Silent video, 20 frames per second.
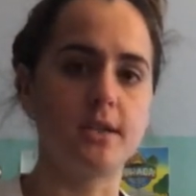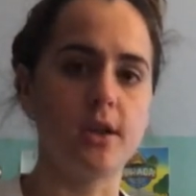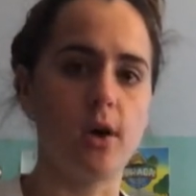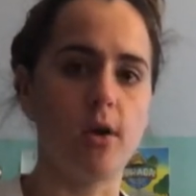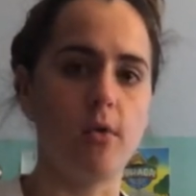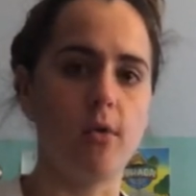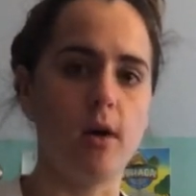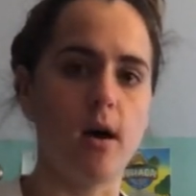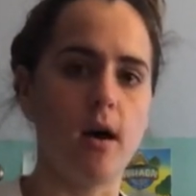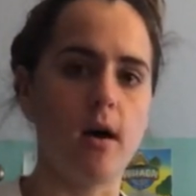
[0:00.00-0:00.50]

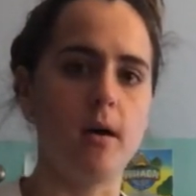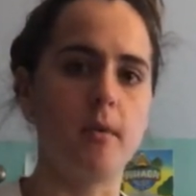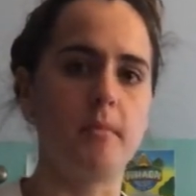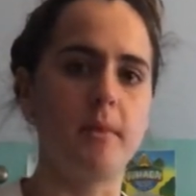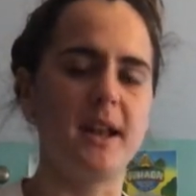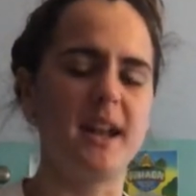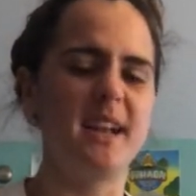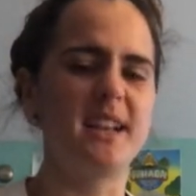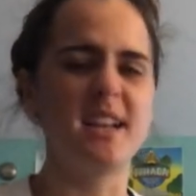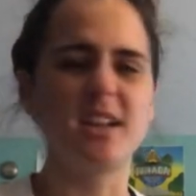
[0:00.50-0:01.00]

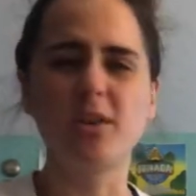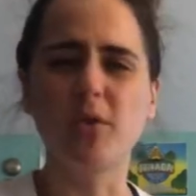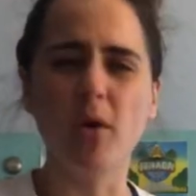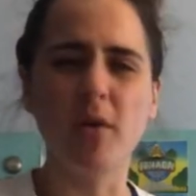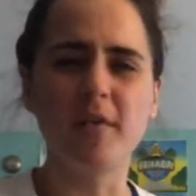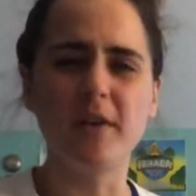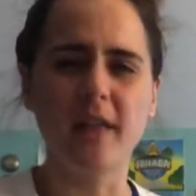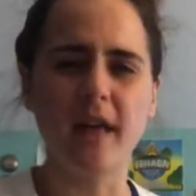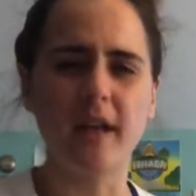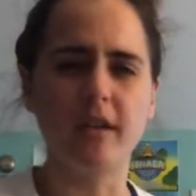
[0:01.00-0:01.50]
And I did go
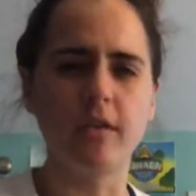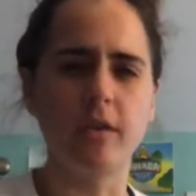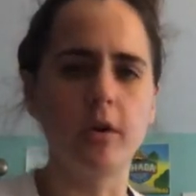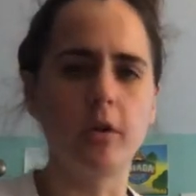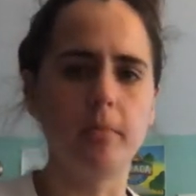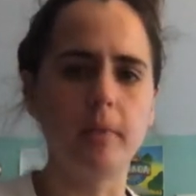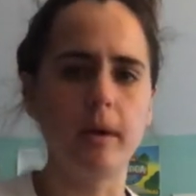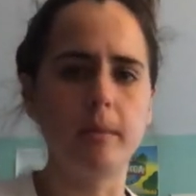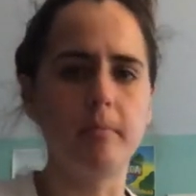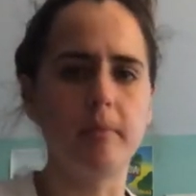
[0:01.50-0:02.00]
over that a little
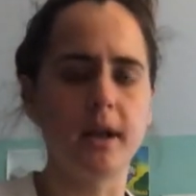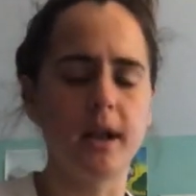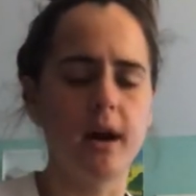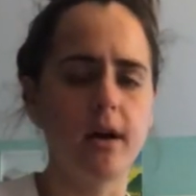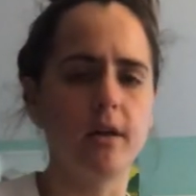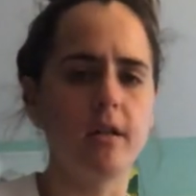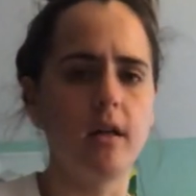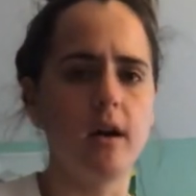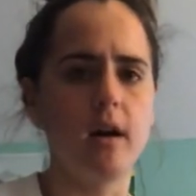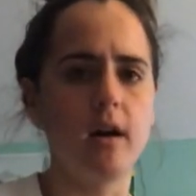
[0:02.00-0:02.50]
bit, but
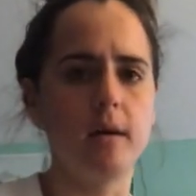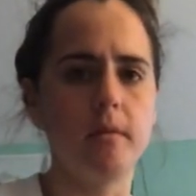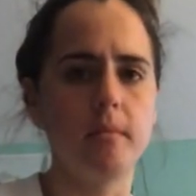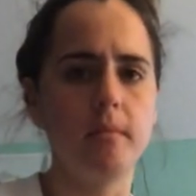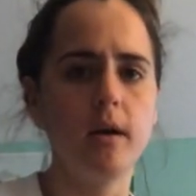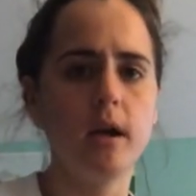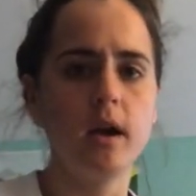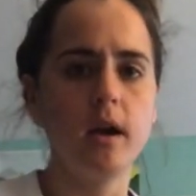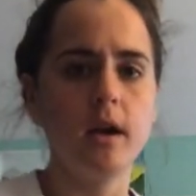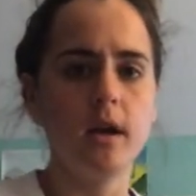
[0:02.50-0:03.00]
I'll
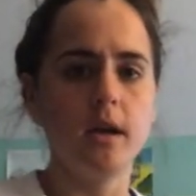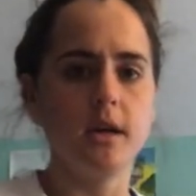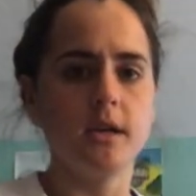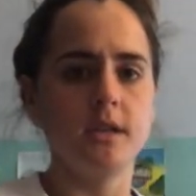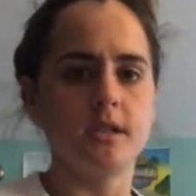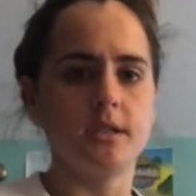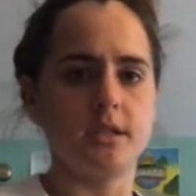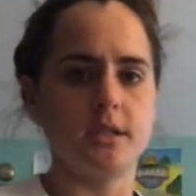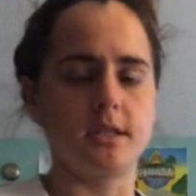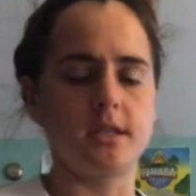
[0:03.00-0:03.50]

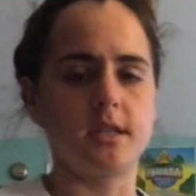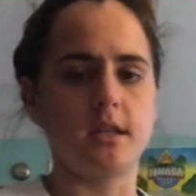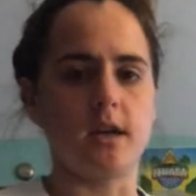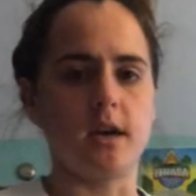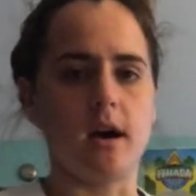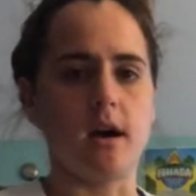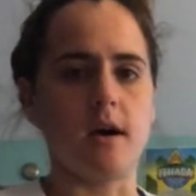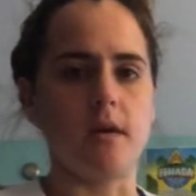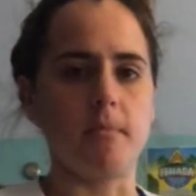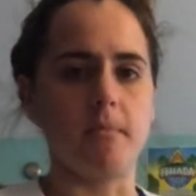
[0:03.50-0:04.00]
just
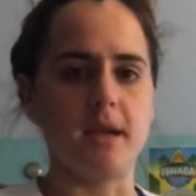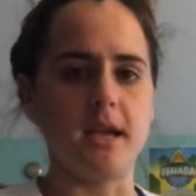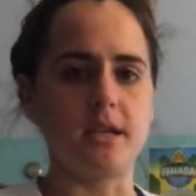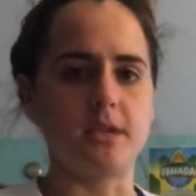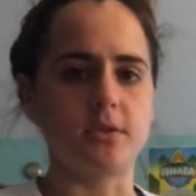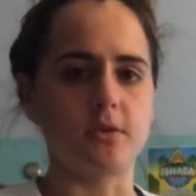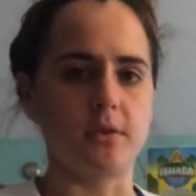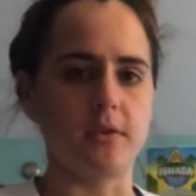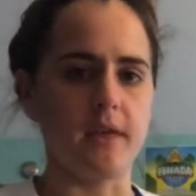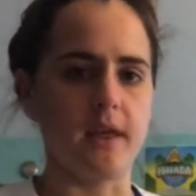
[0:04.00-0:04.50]
to make
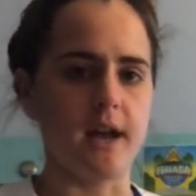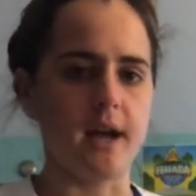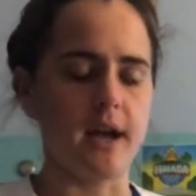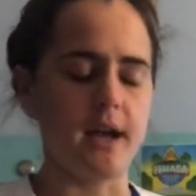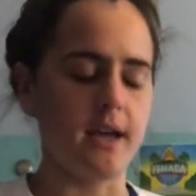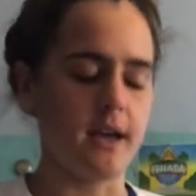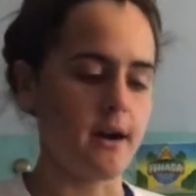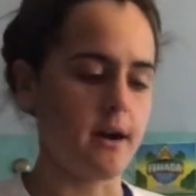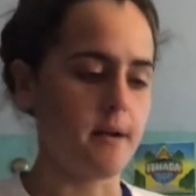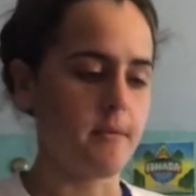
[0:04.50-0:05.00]
sure that
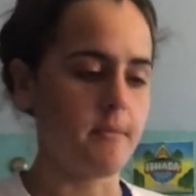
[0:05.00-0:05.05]
I